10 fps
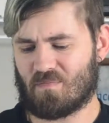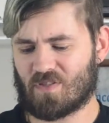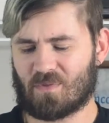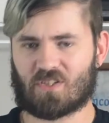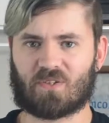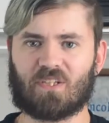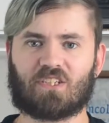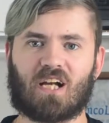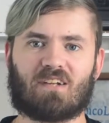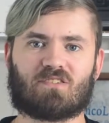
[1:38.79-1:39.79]
Some of the
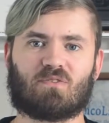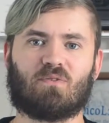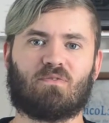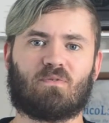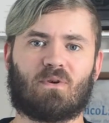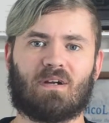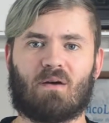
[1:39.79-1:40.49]
screenshots were cool for it.